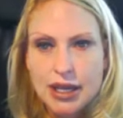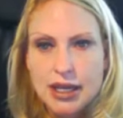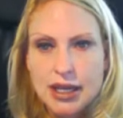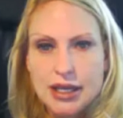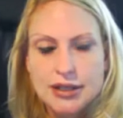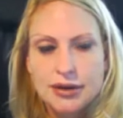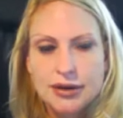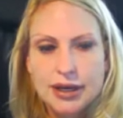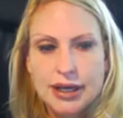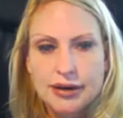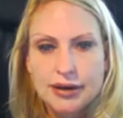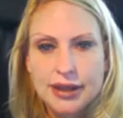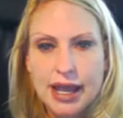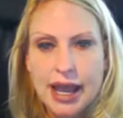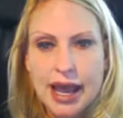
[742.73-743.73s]
So here
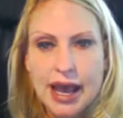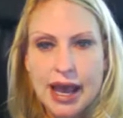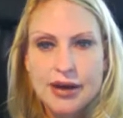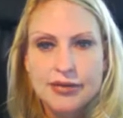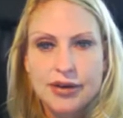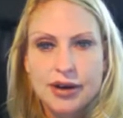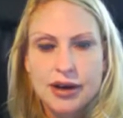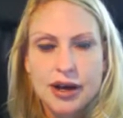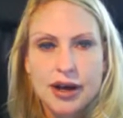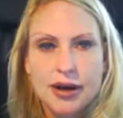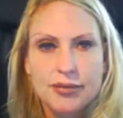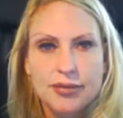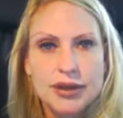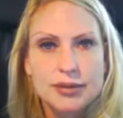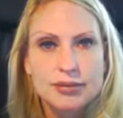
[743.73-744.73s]
they have
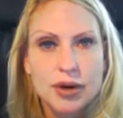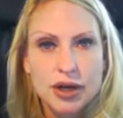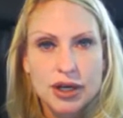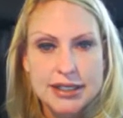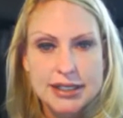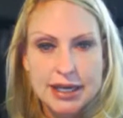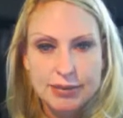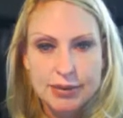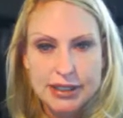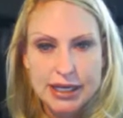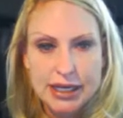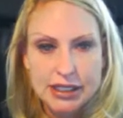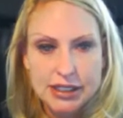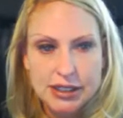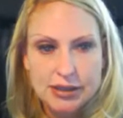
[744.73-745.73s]
the market
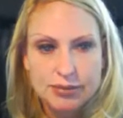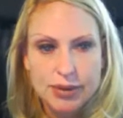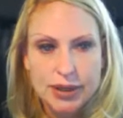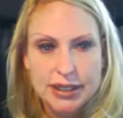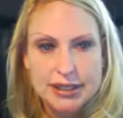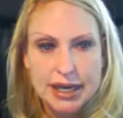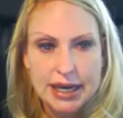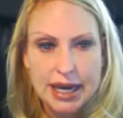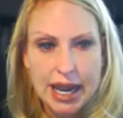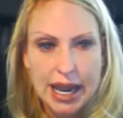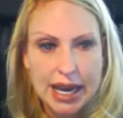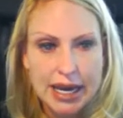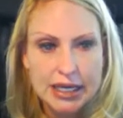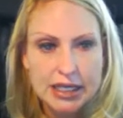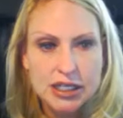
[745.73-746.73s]
segmentation based on
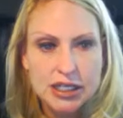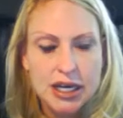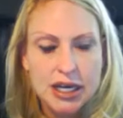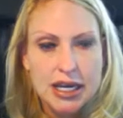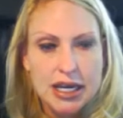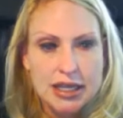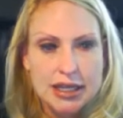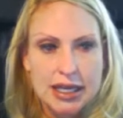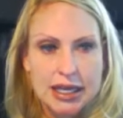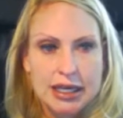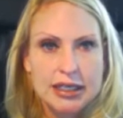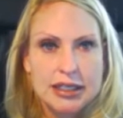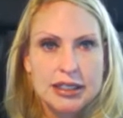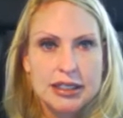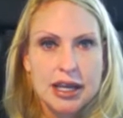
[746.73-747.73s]
age.
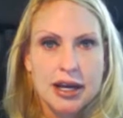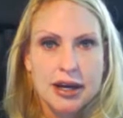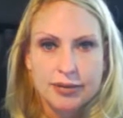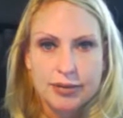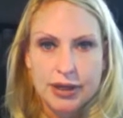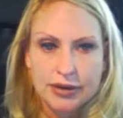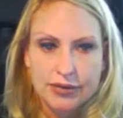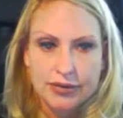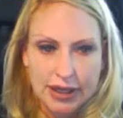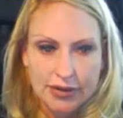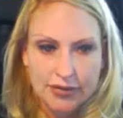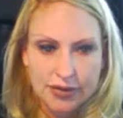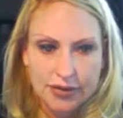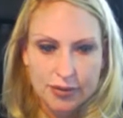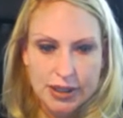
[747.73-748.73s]
They give the
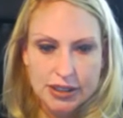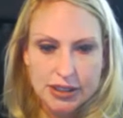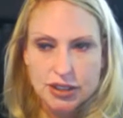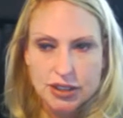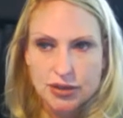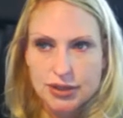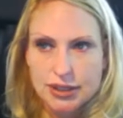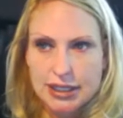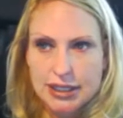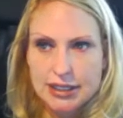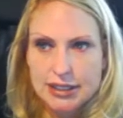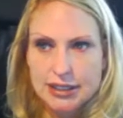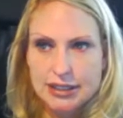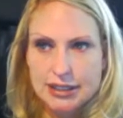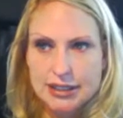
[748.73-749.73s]
information so it's
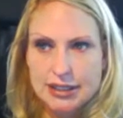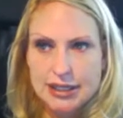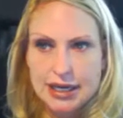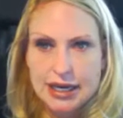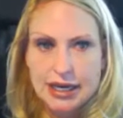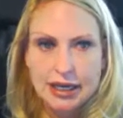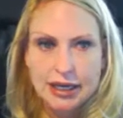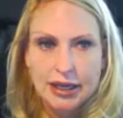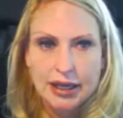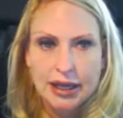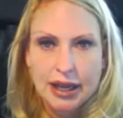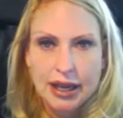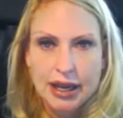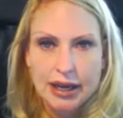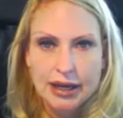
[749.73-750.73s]
easy to see
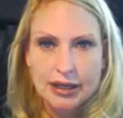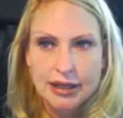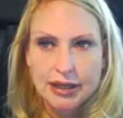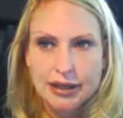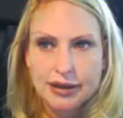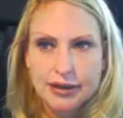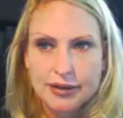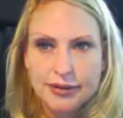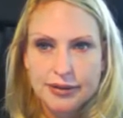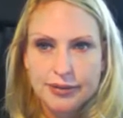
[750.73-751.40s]
and clear.